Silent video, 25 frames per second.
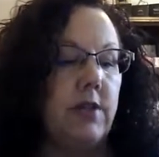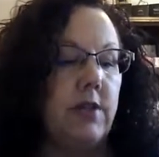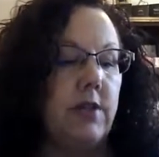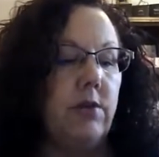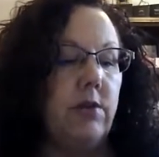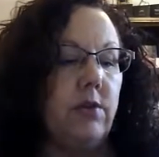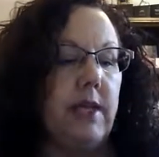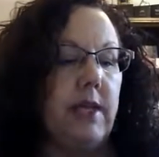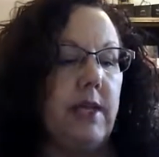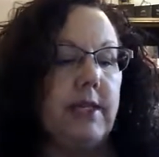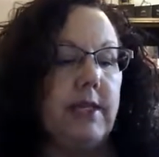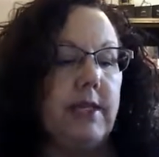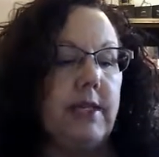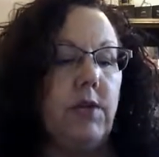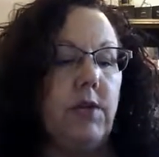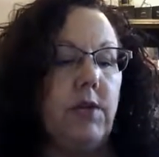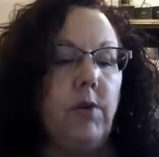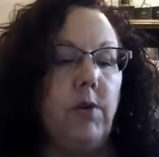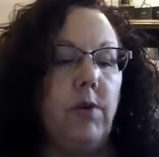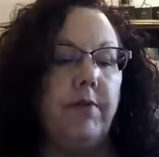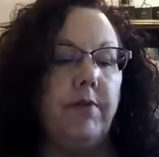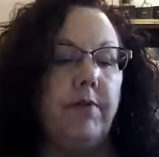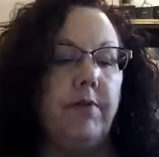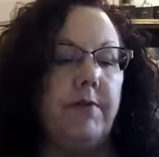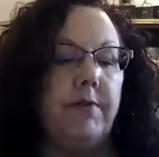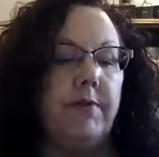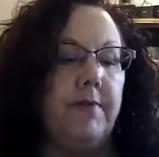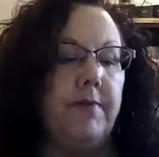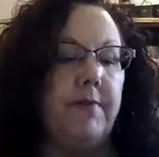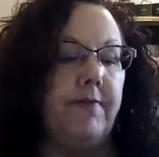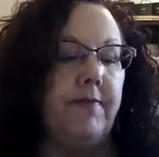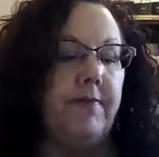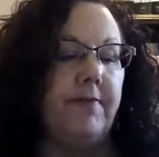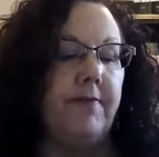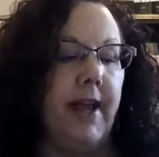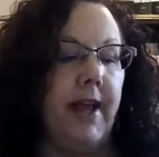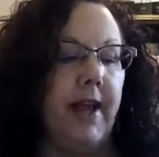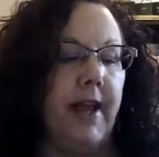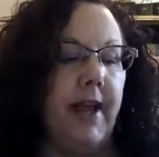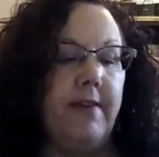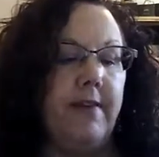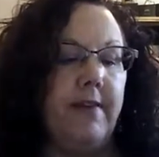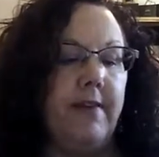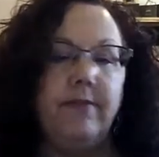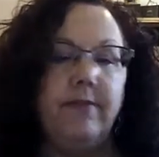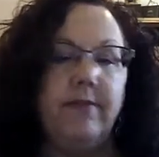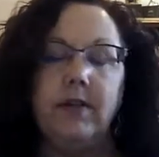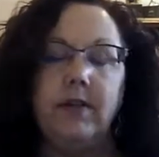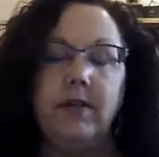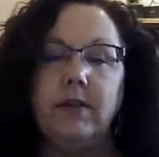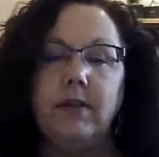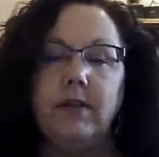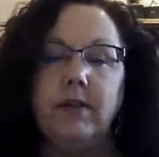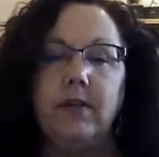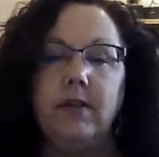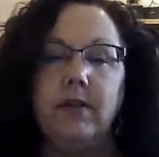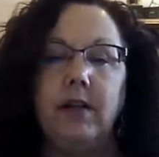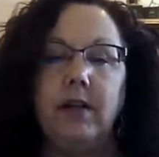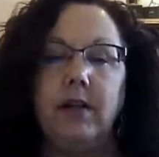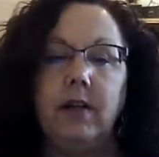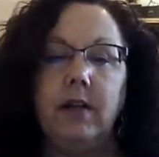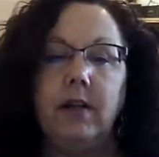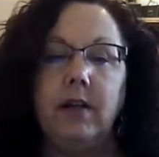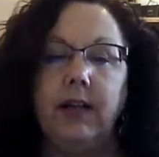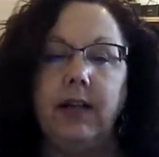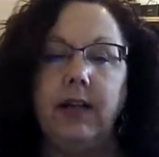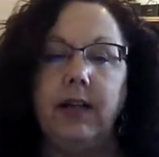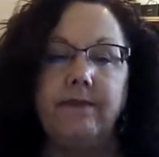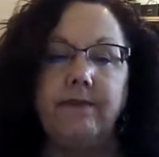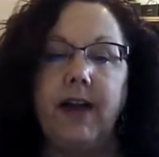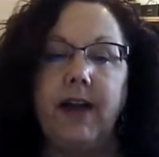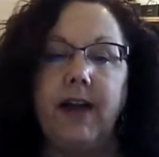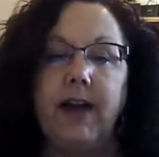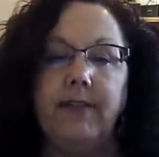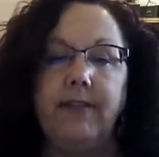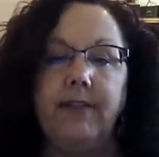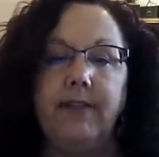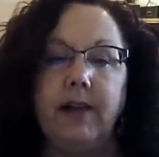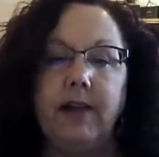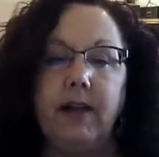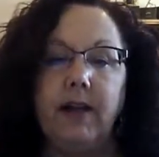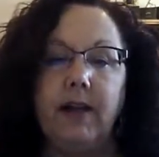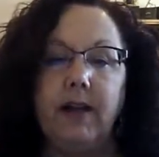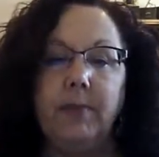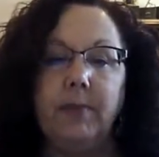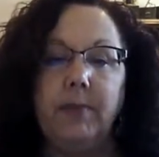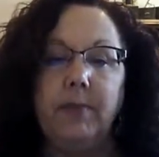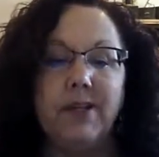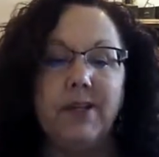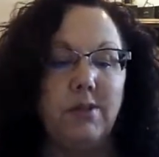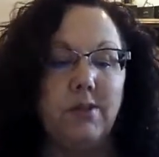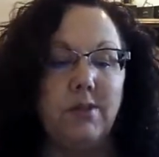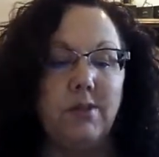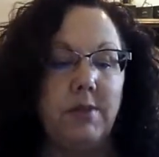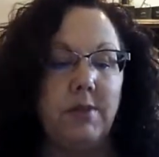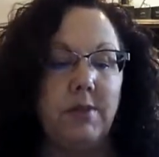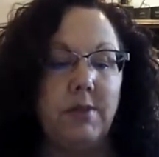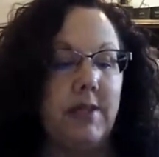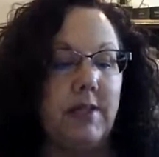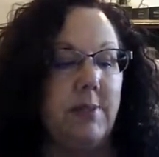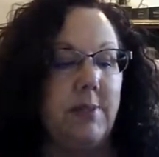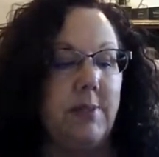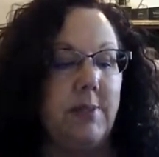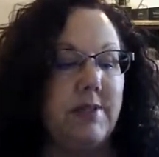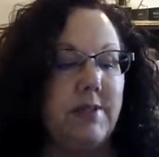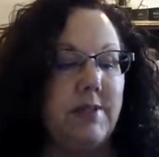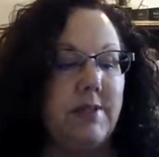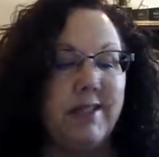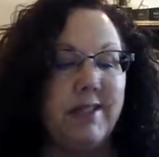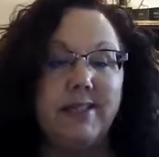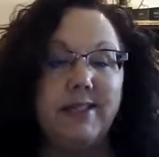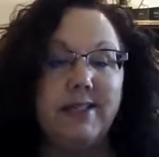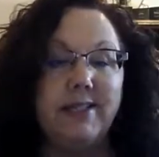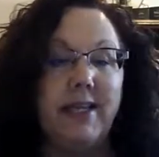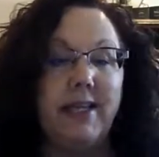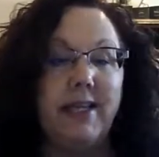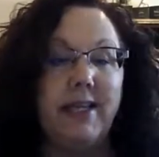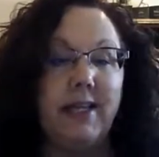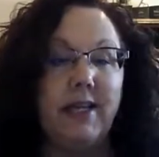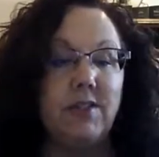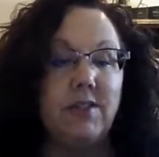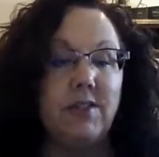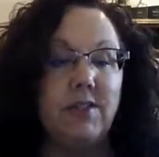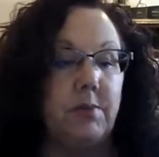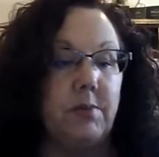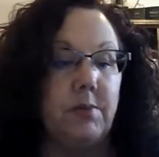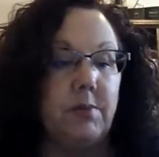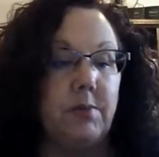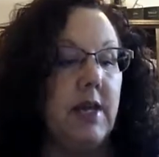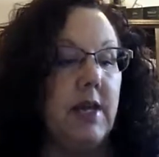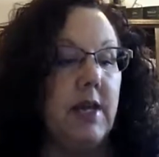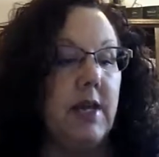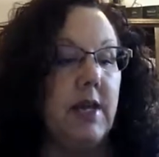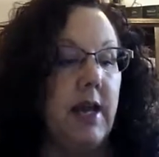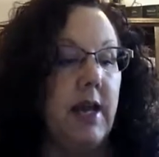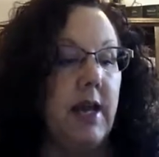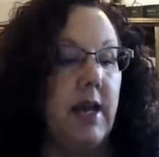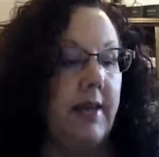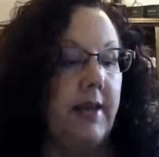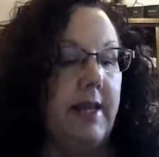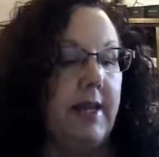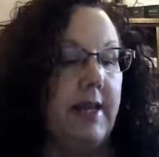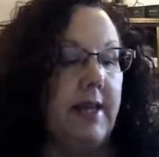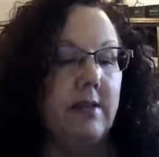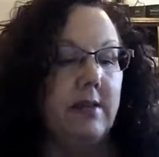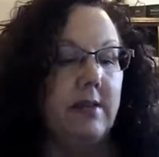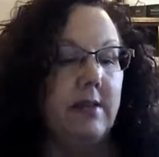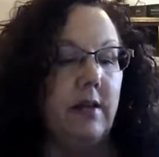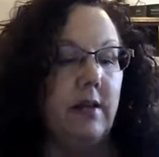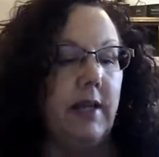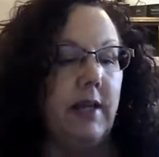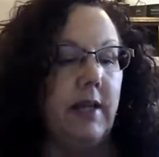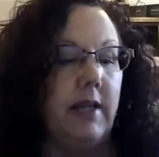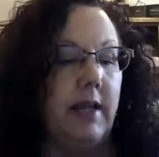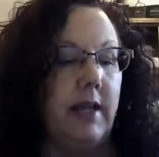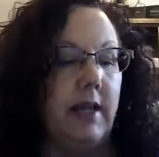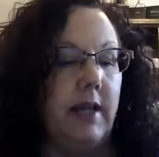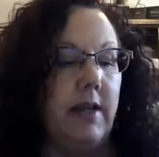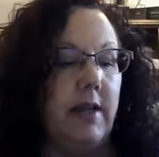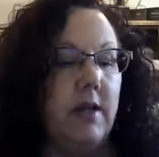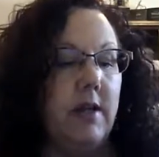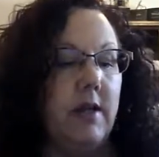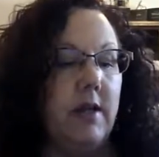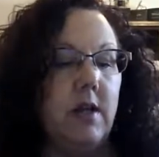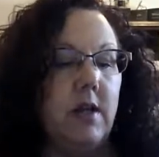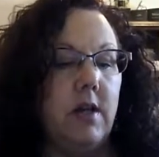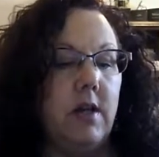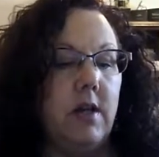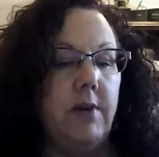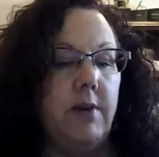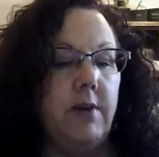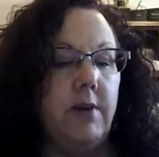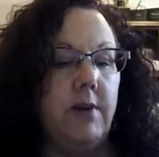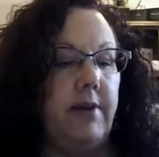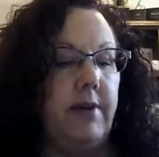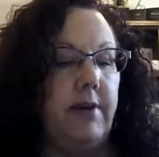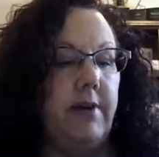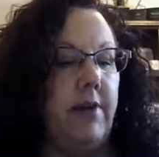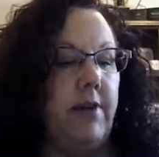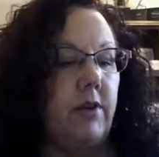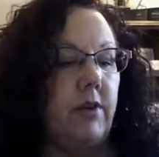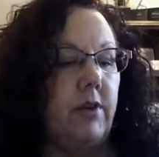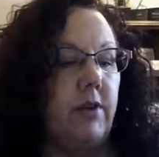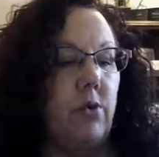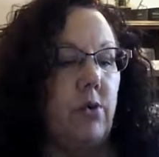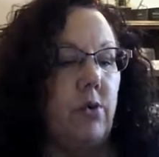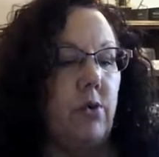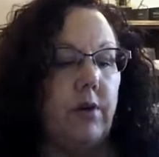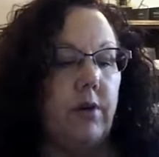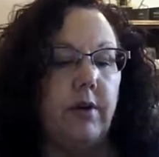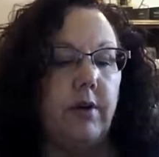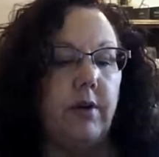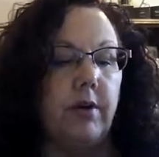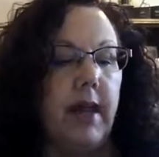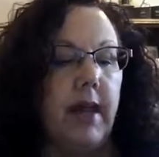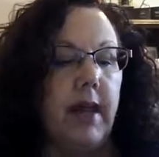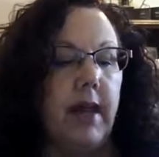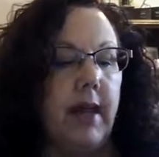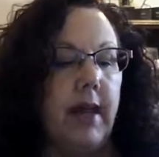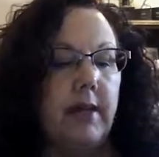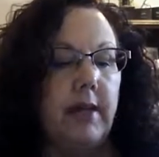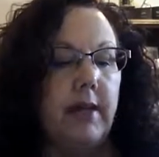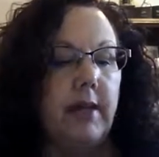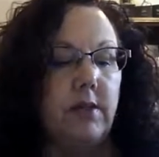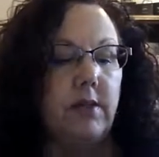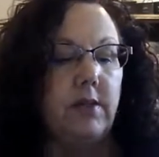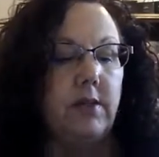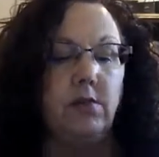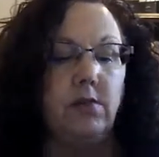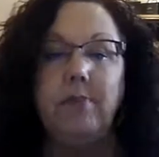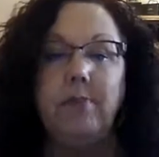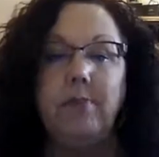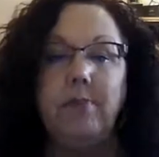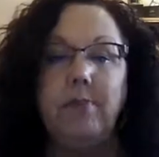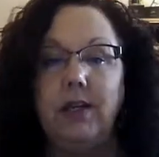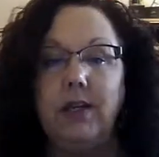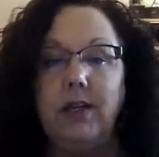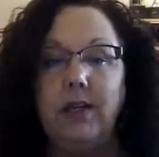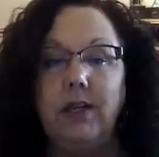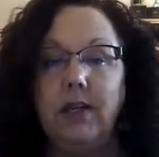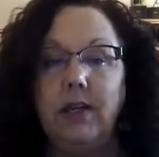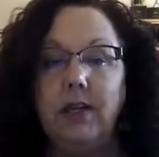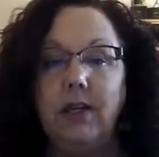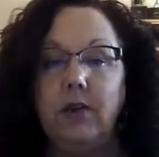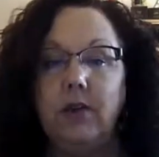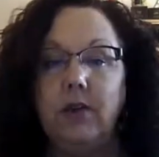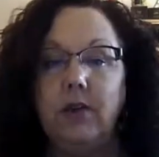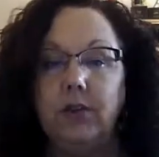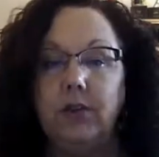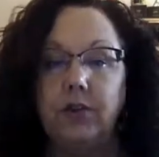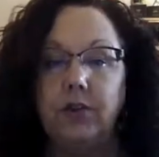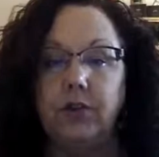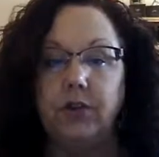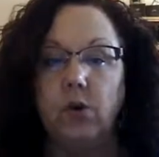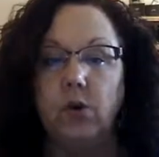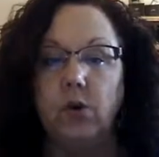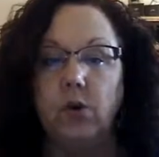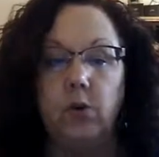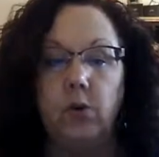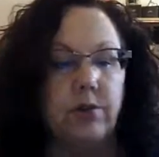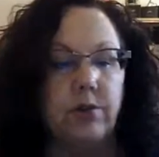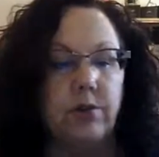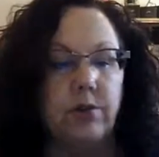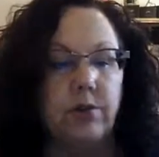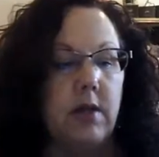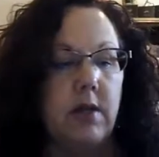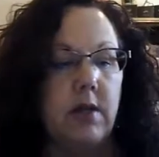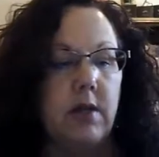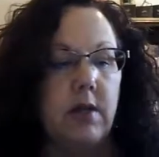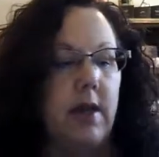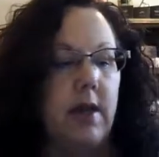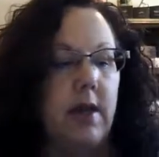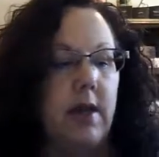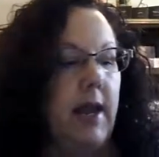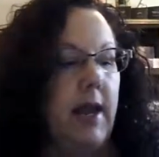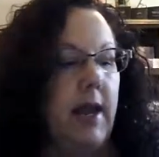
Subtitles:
And so that's anywhere from 5, starting at like 5 customers up to 16 customers, and that's on like a $25 order, and you made your goals.